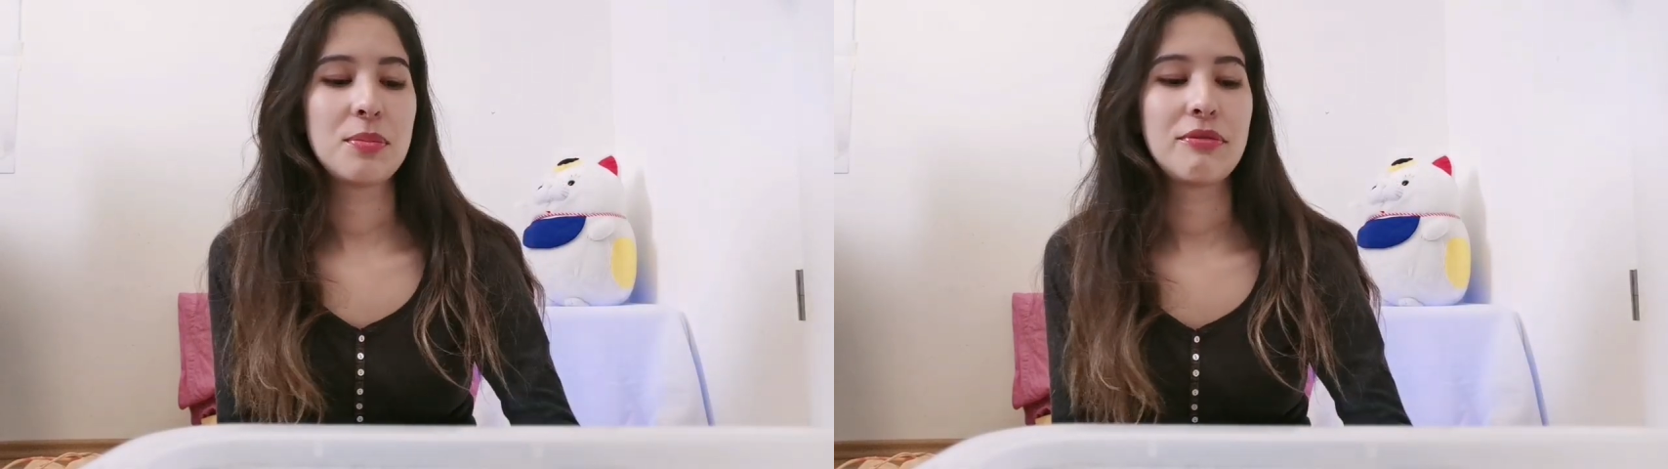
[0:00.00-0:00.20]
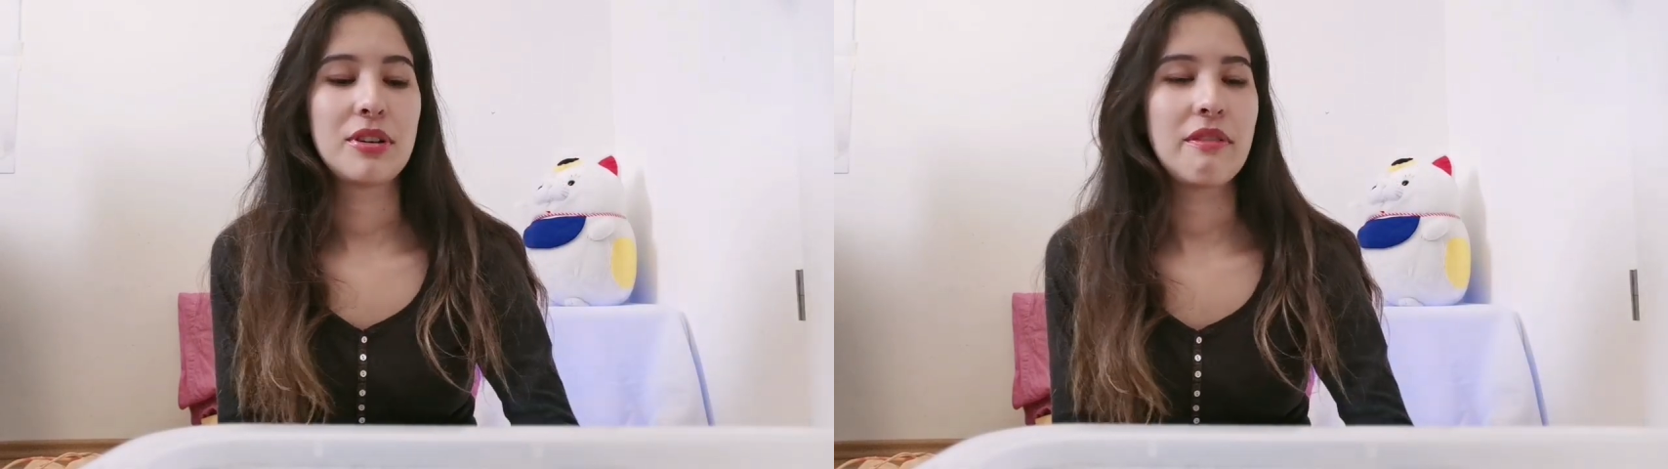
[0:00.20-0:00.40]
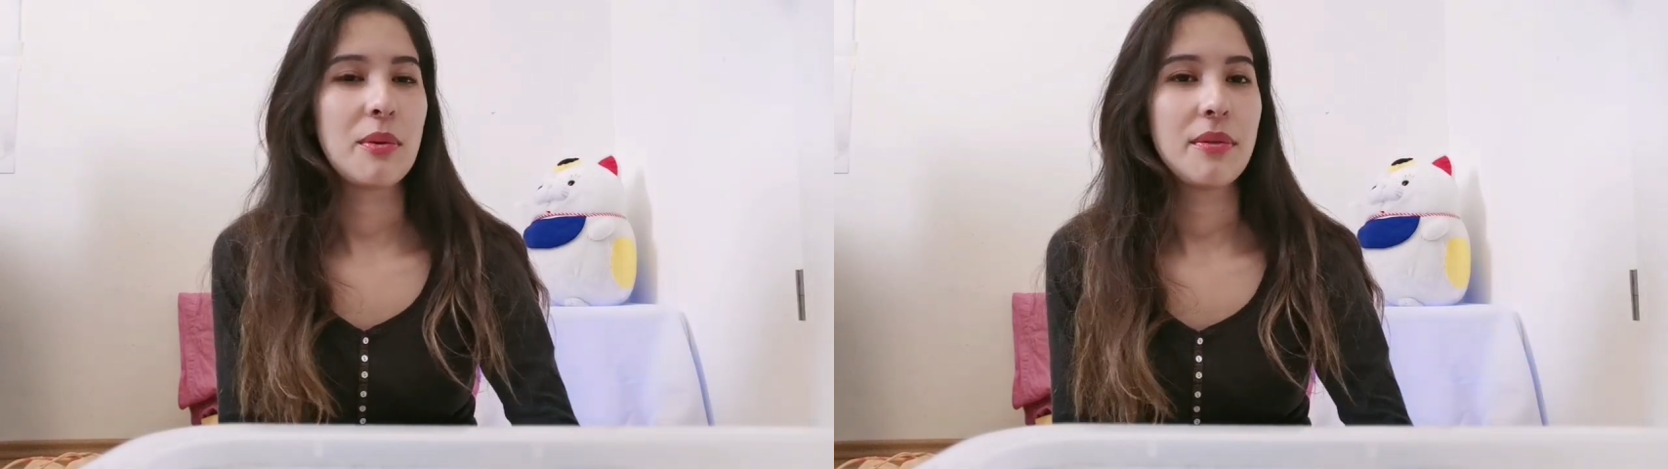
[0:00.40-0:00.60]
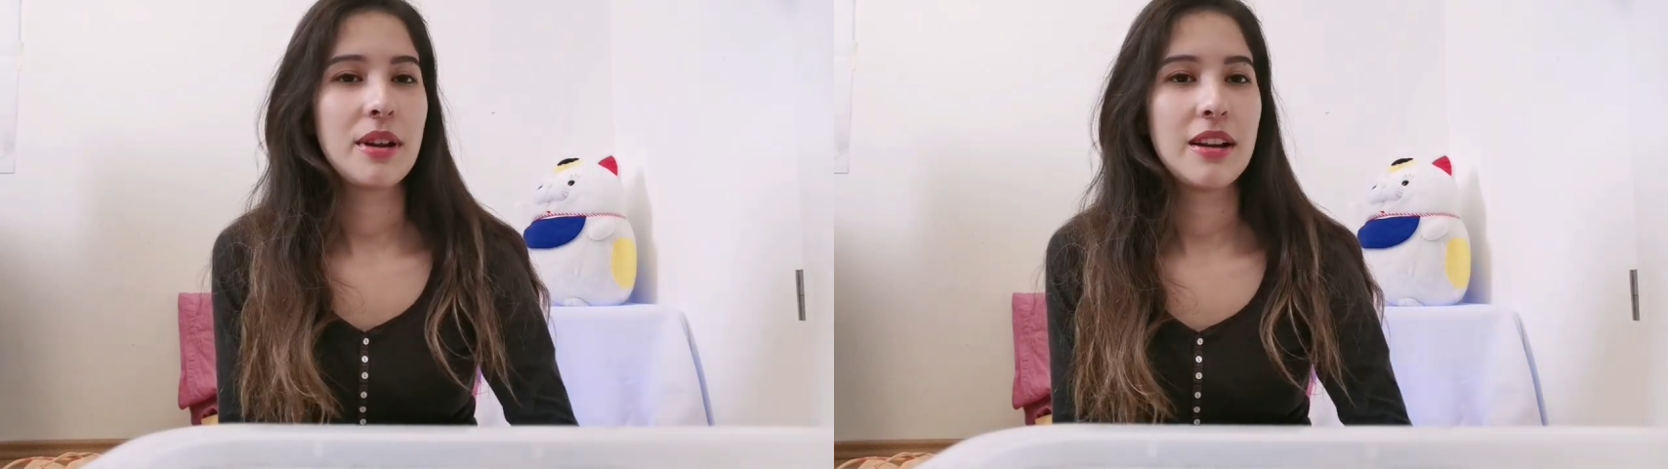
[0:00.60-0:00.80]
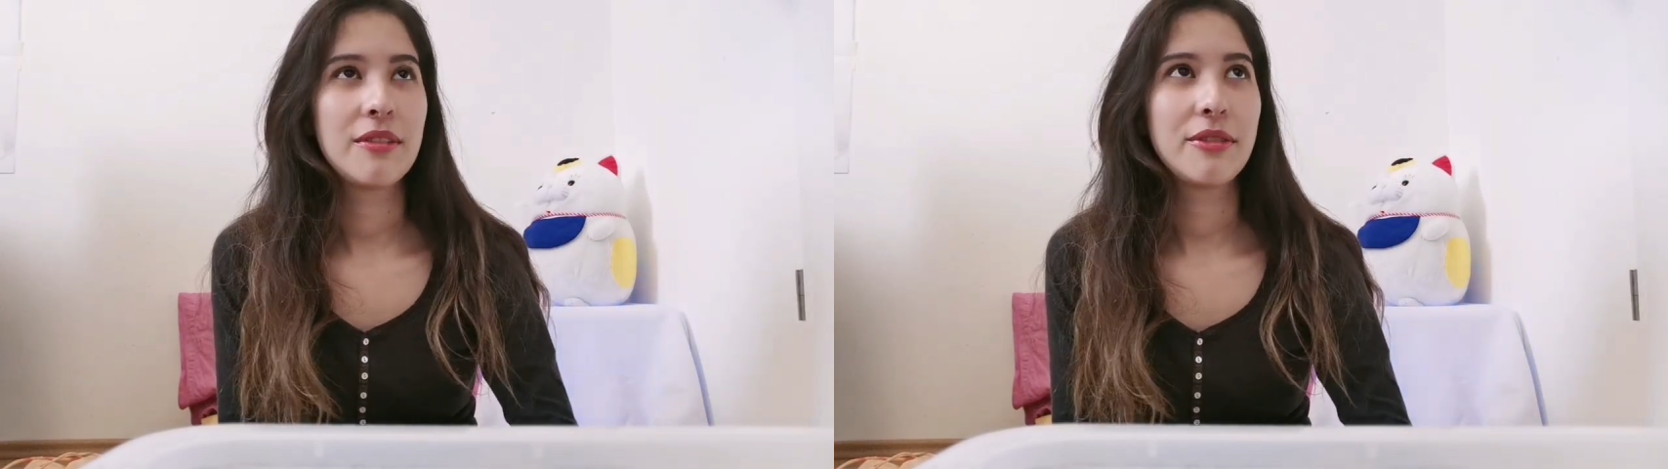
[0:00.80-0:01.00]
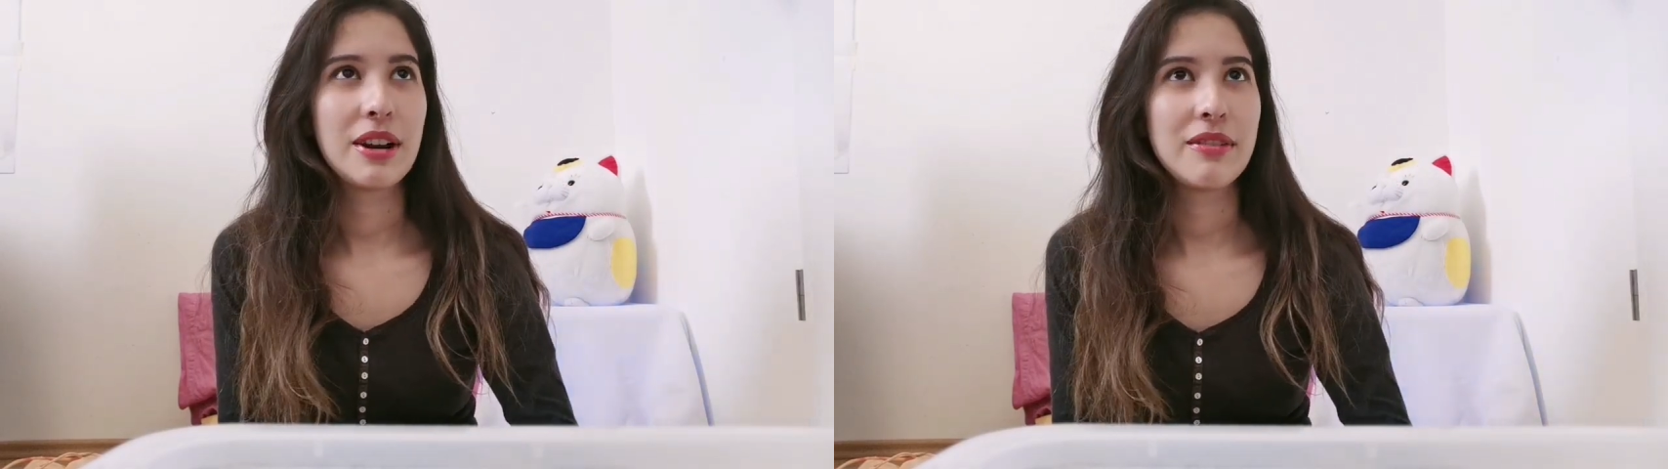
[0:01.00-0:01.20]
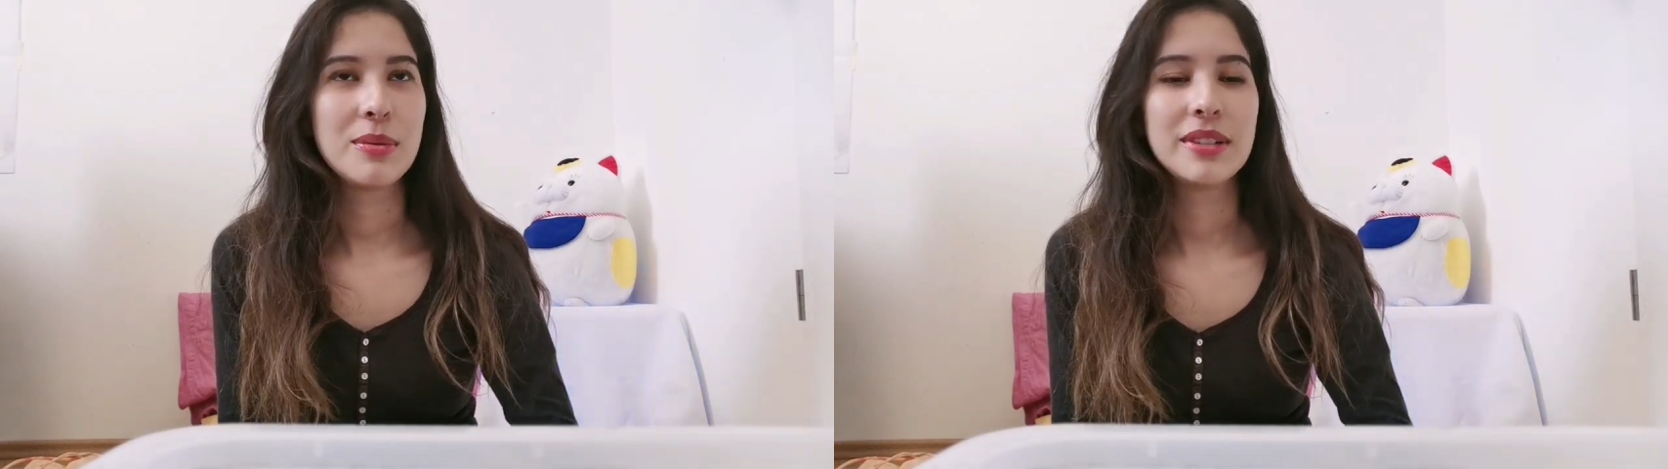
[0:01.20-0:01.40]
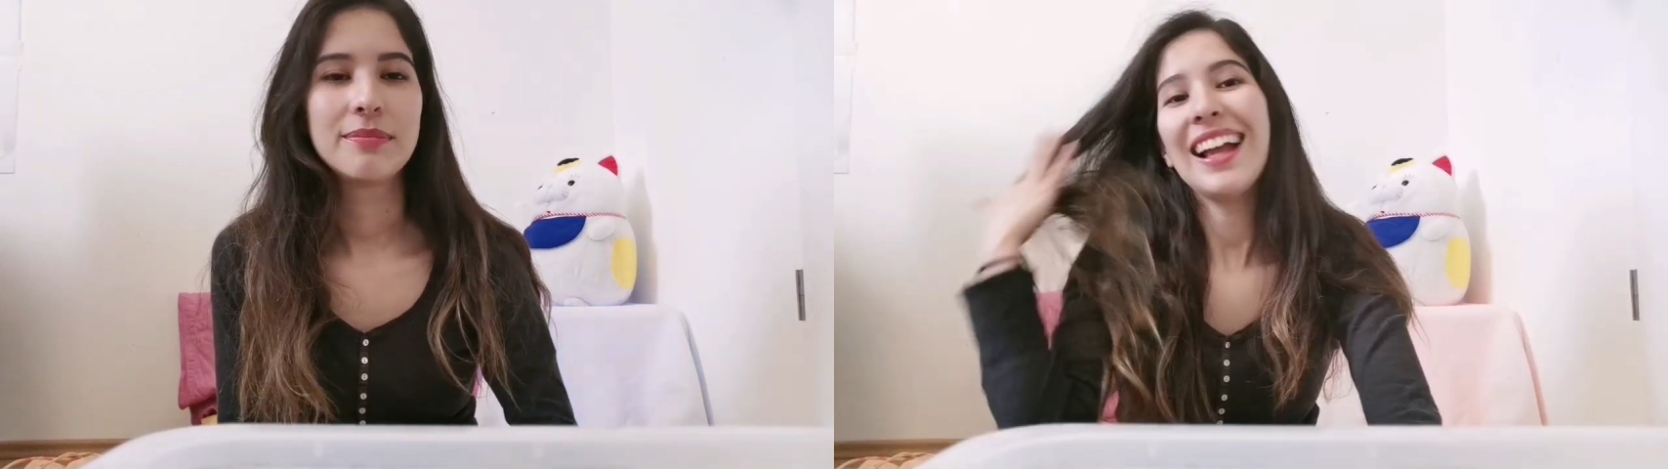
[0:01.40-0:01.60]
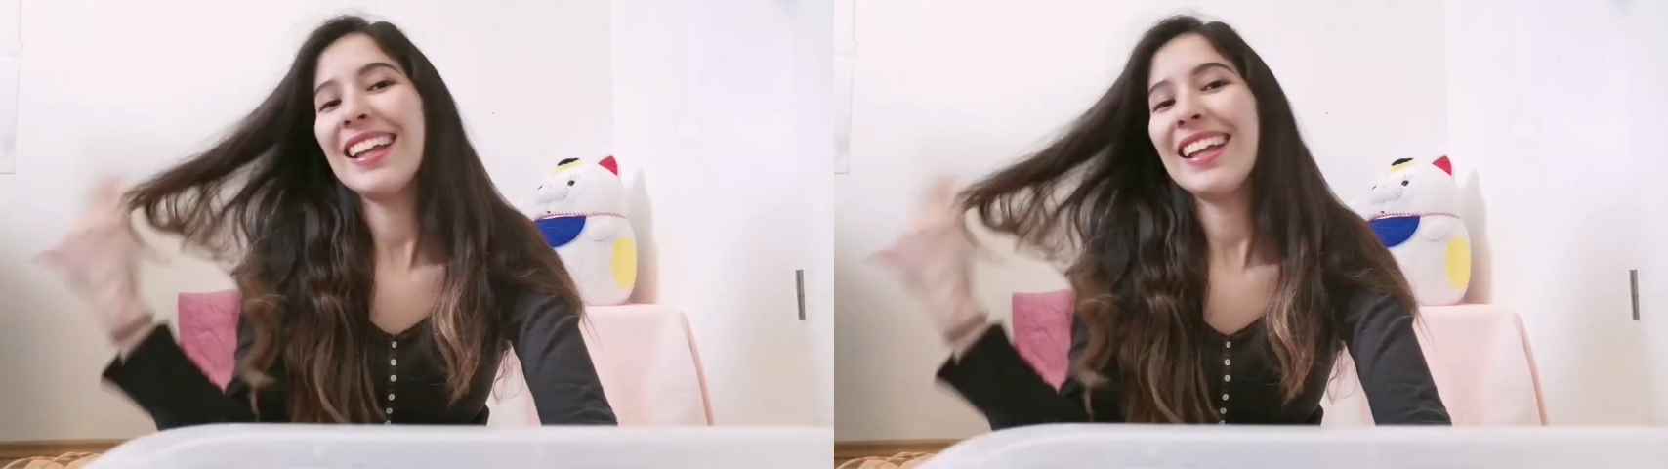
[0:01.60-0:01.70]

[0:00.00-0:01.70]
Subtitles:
bit for everyone.